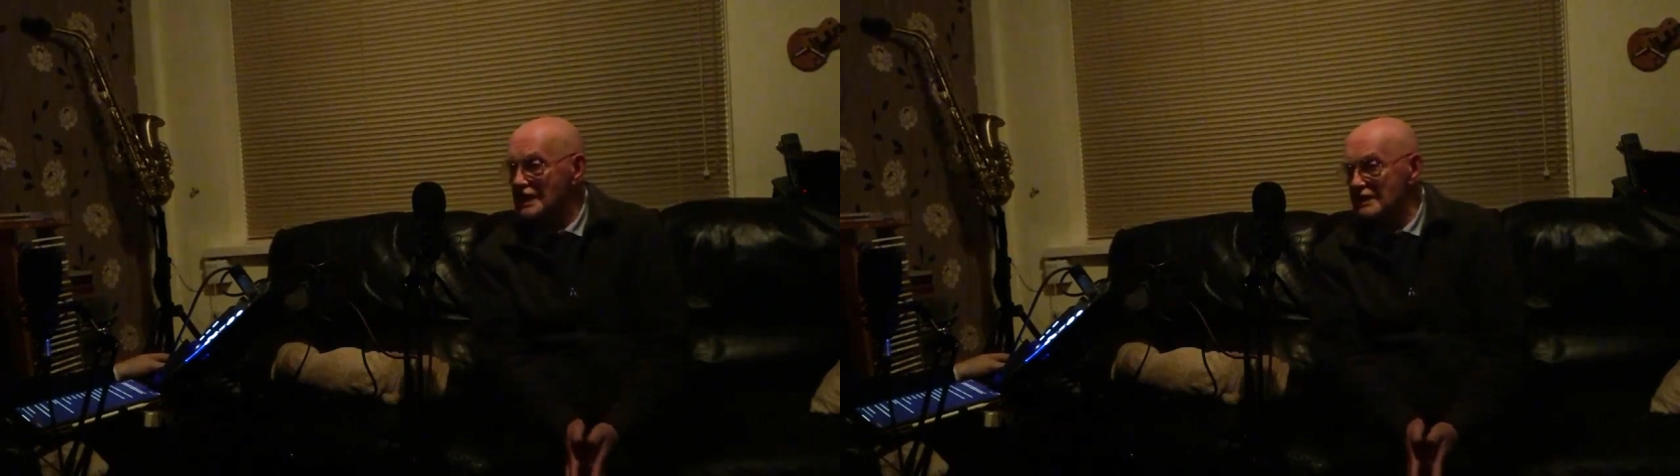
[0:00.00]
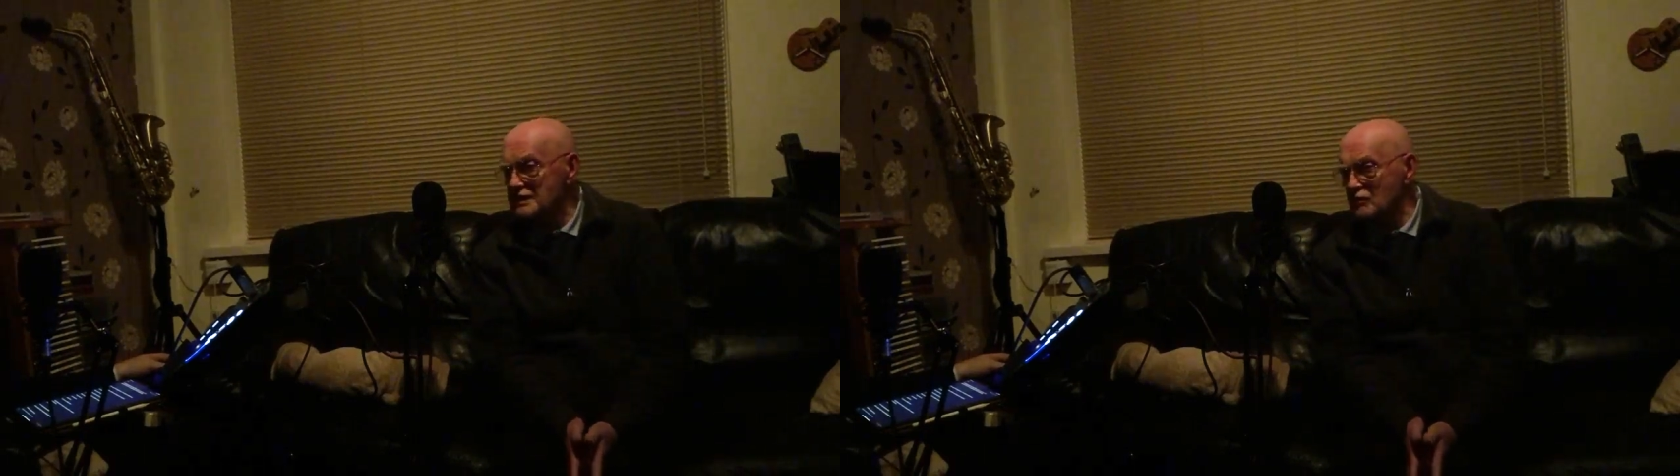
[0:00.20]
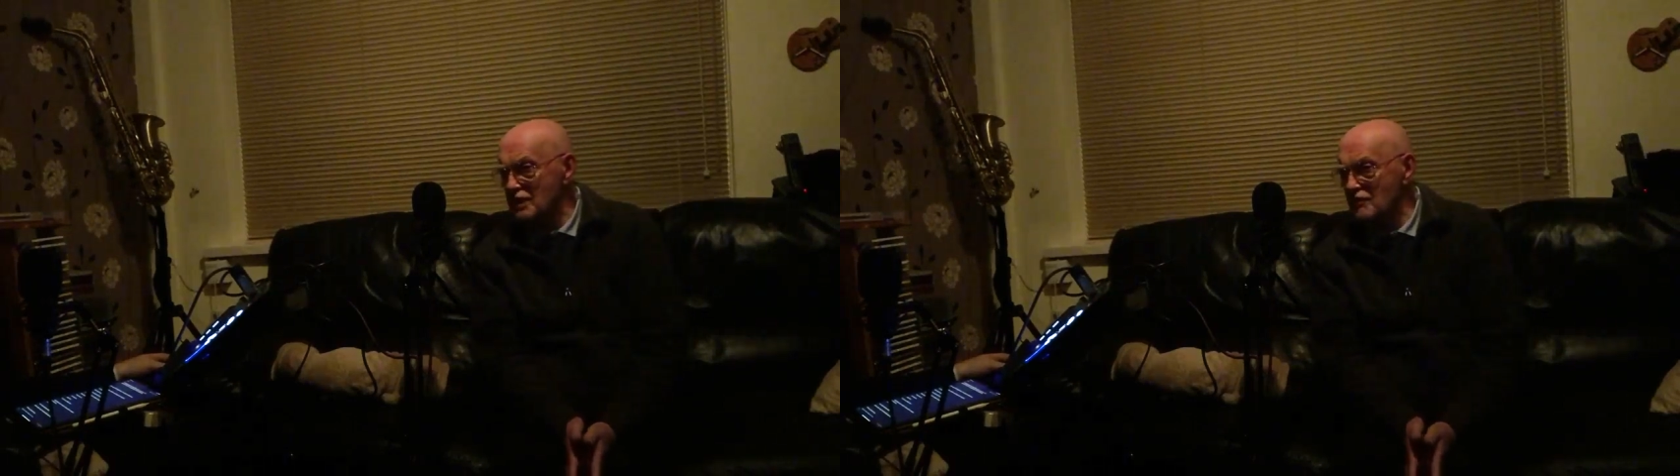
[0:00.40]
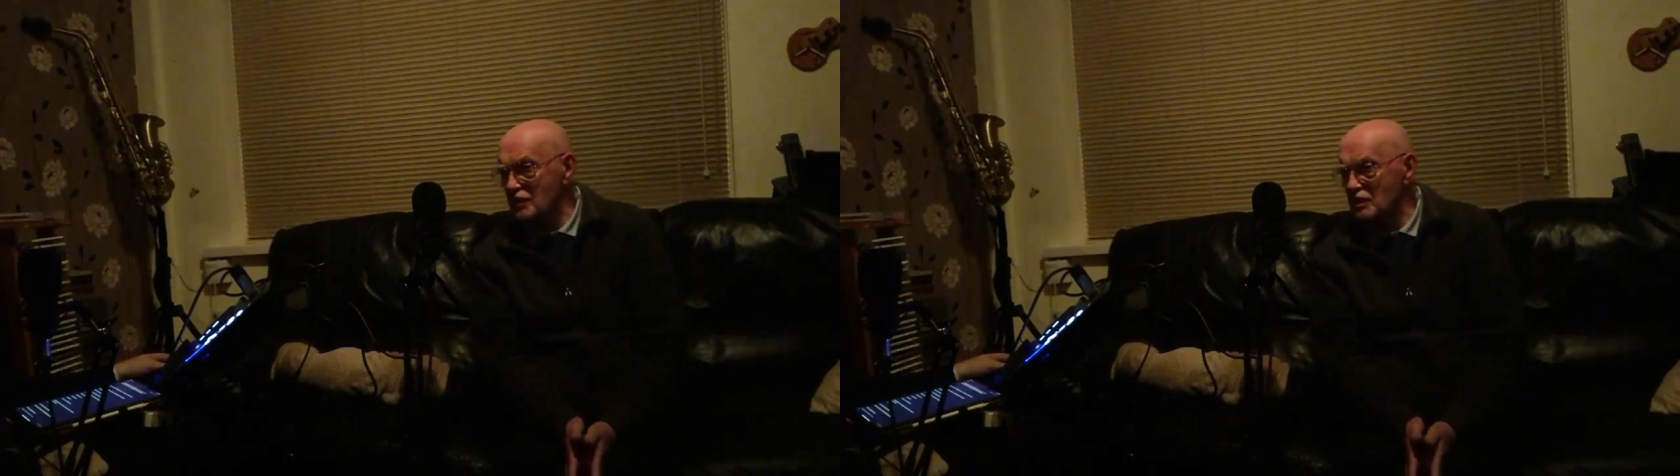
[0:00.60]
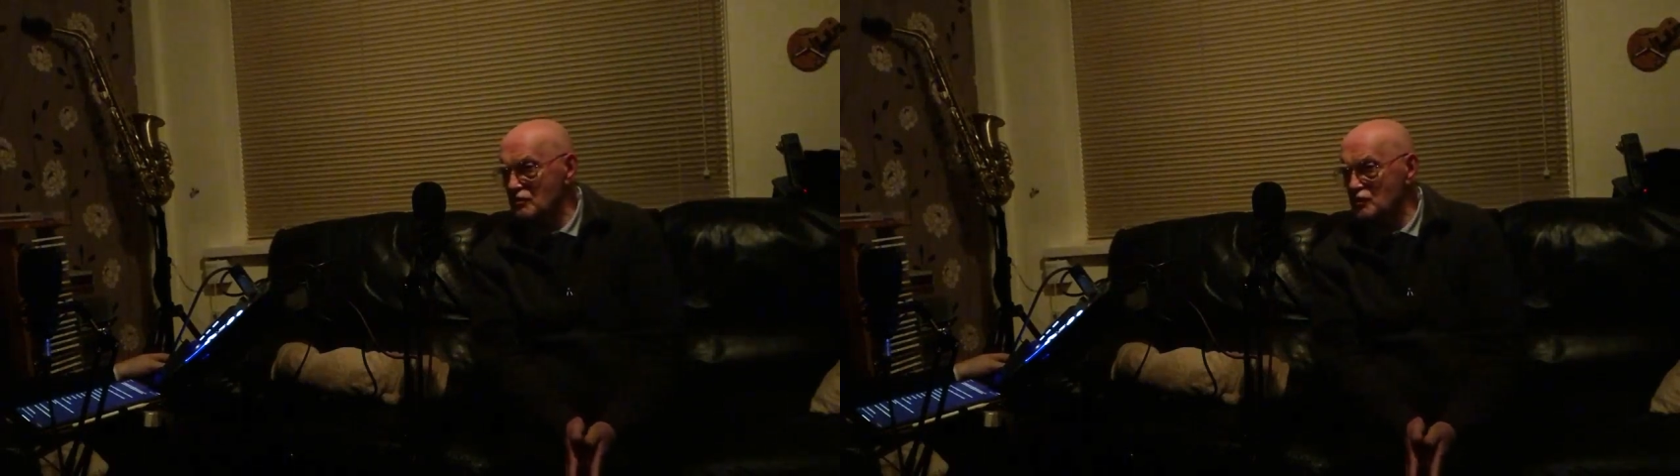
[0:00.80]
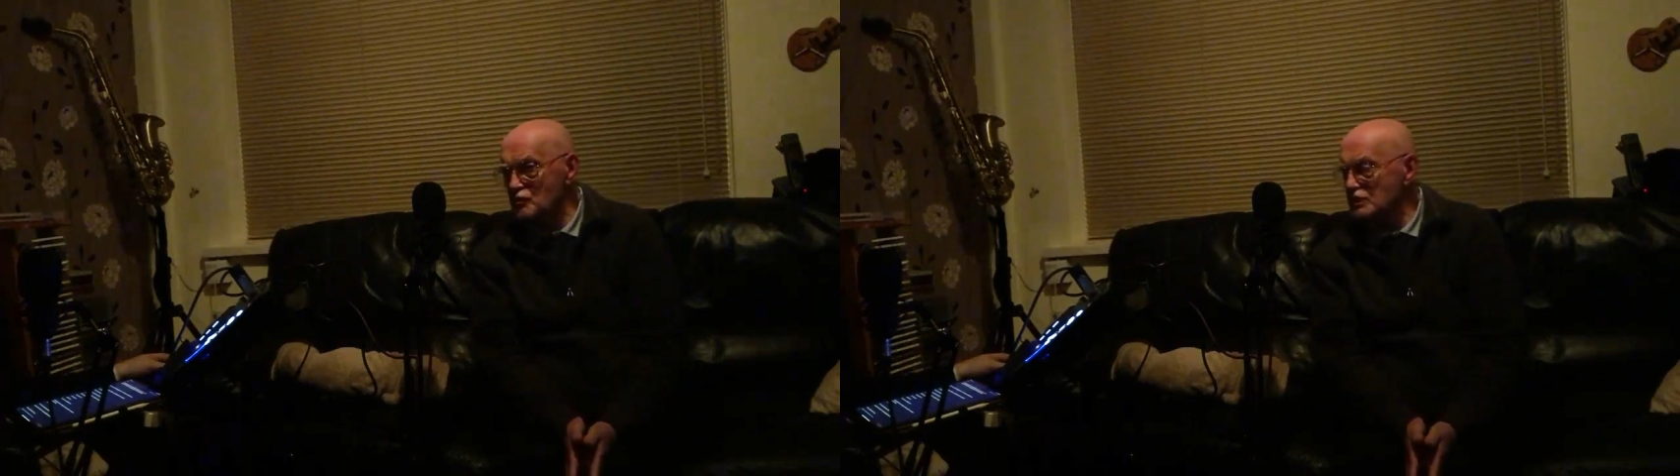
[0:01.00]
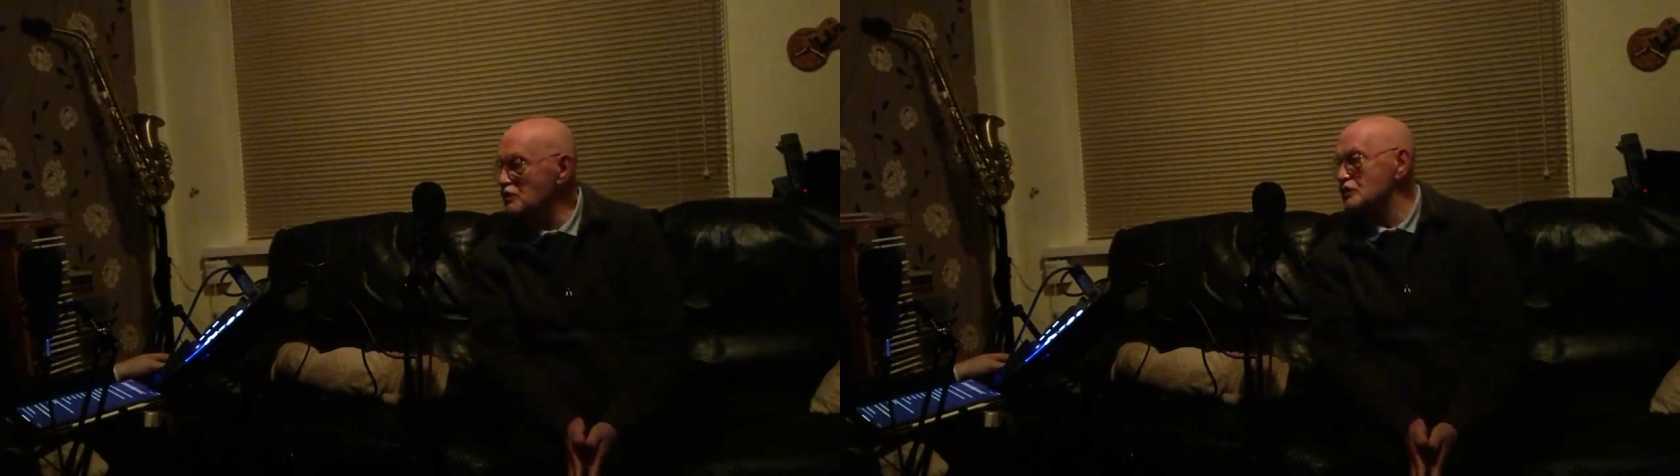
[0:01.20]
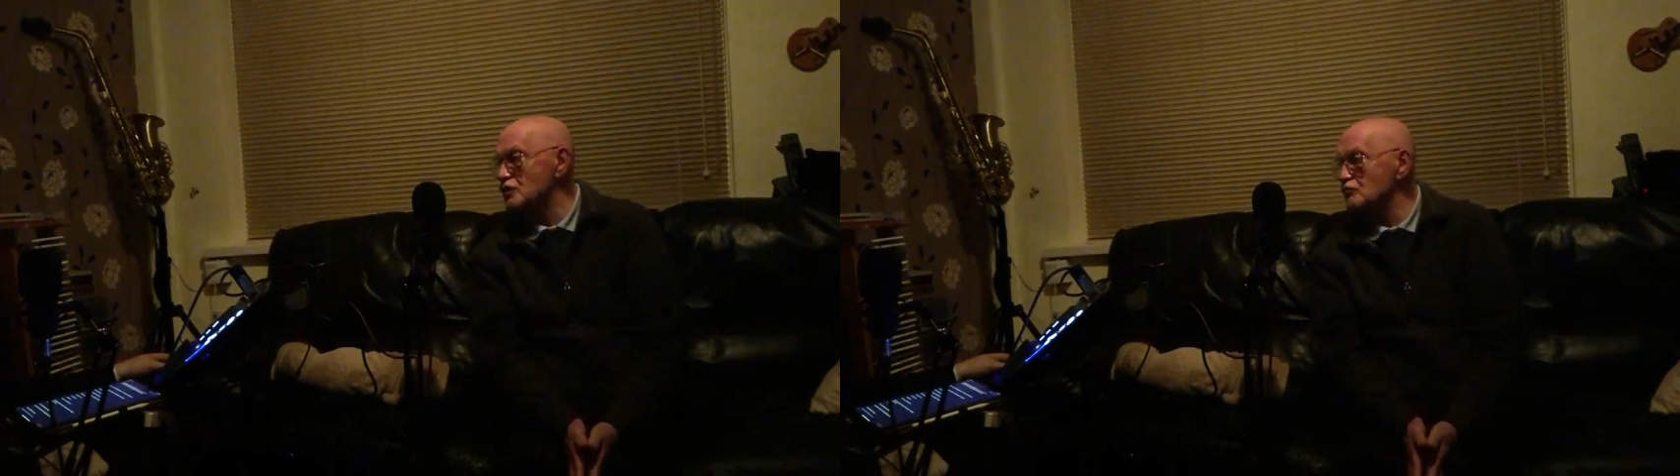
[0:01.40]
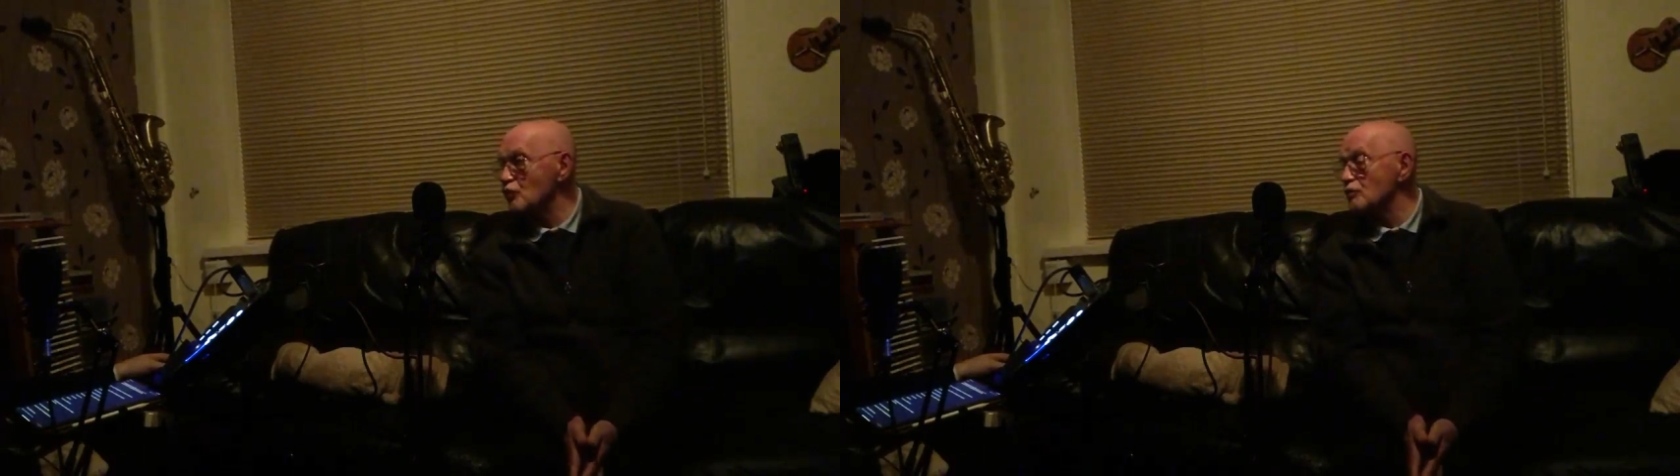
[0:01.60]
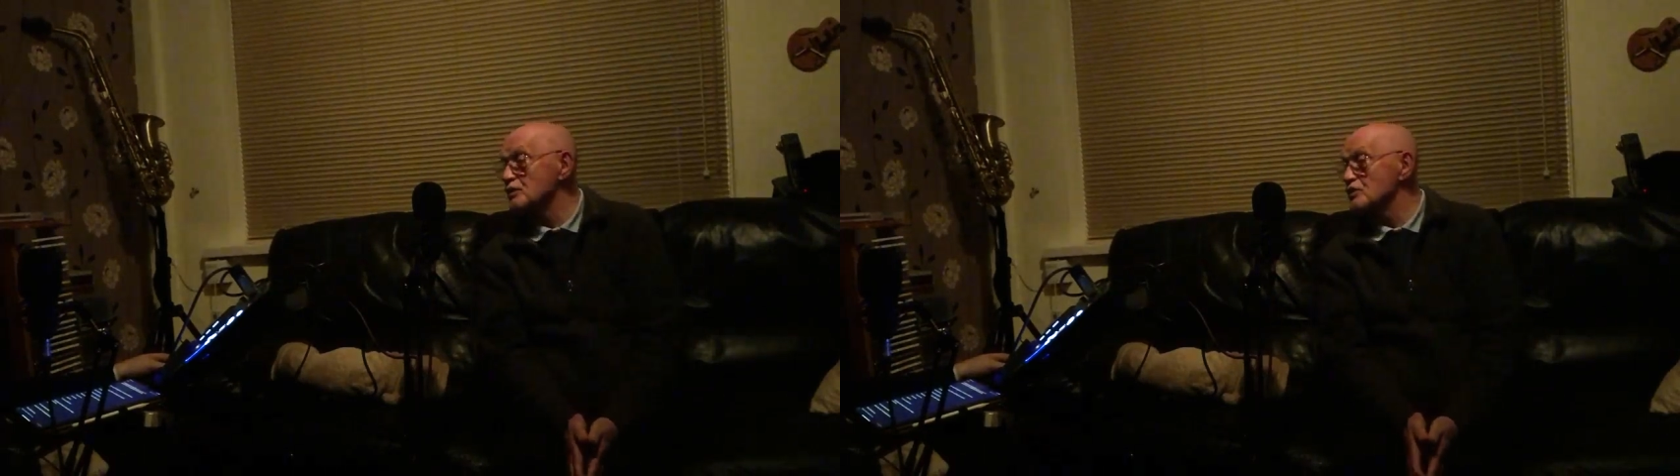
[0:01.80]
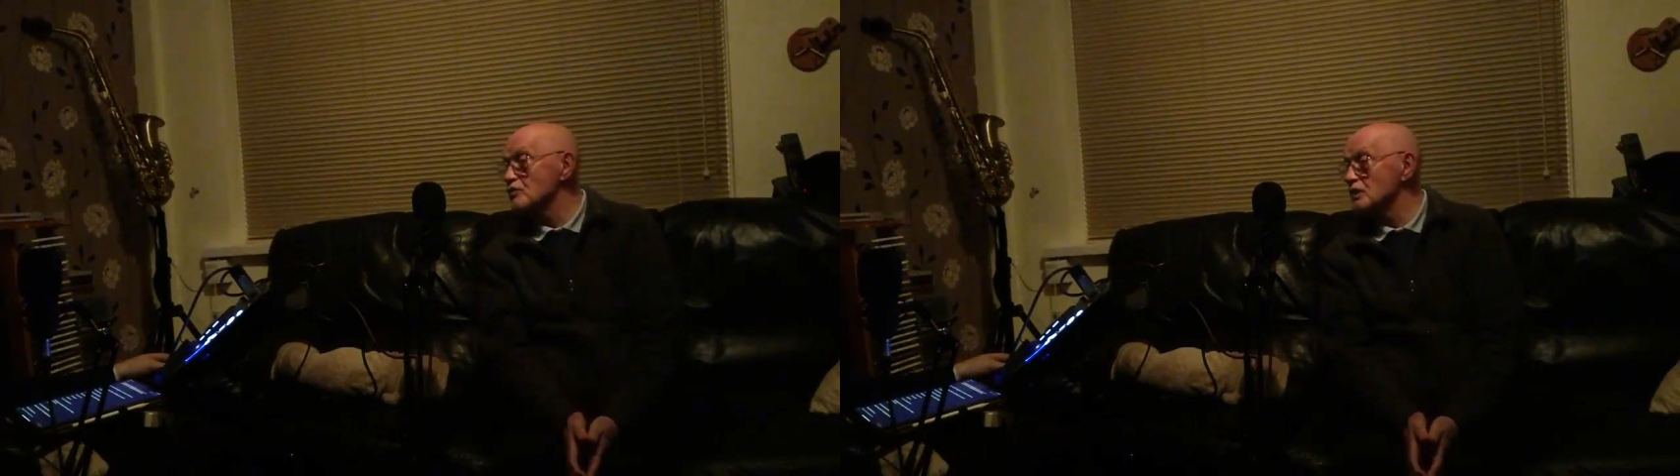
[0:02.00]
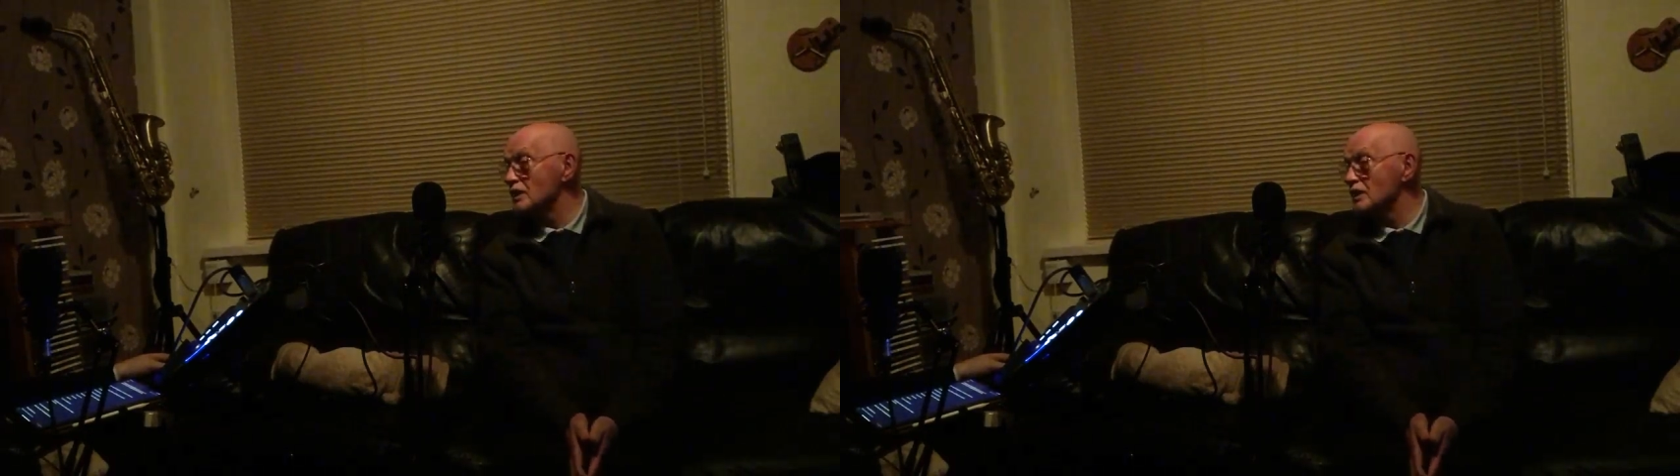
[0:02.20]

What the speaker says: I said, we haven't got another original song, but we can do,